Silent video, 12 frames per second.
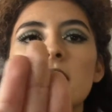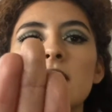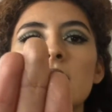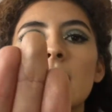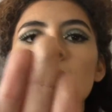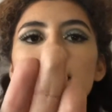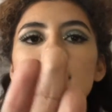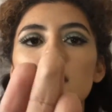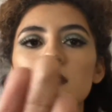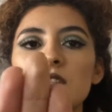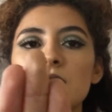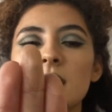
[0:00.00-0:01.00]
If you kind of
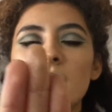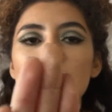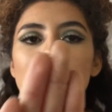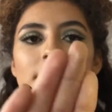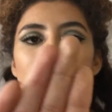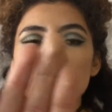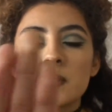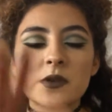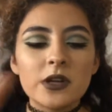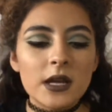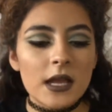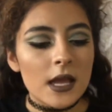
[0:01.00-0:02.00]
tilt it, you can kind of see the
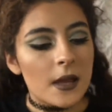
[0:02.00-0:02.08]
shimmer.